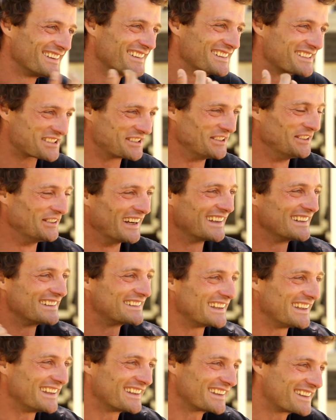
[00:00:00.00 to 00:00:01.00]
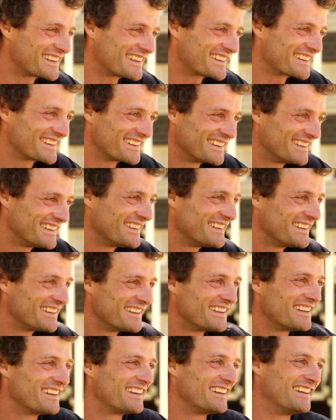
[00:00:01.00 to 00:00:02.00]
so I take,
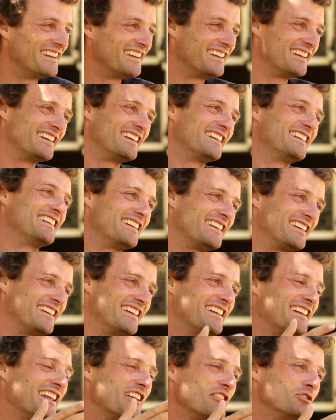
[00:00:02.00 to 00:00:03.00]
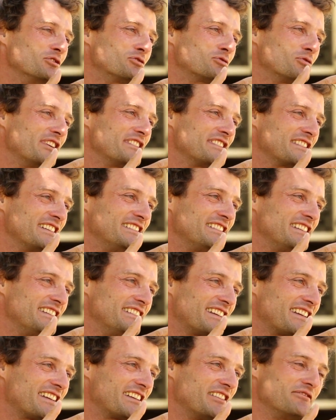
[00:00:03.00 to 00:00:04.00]
and I go to
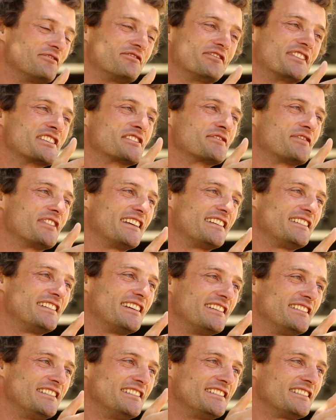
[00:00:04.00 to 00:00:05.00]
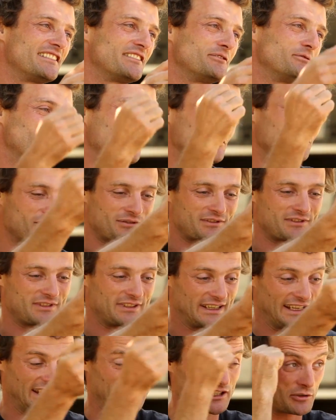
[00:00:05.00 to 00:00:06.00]
Argentina, and first flight I did was
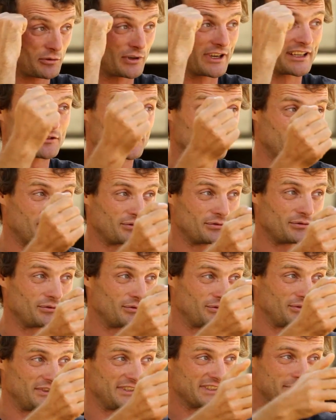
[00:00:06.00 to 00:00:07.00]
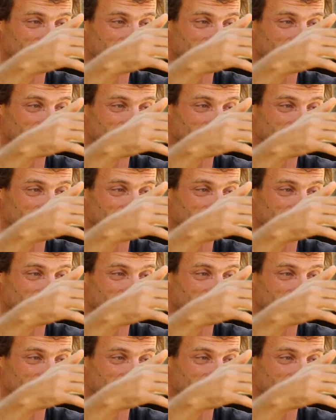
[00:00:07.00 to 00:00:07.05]
I tried to do this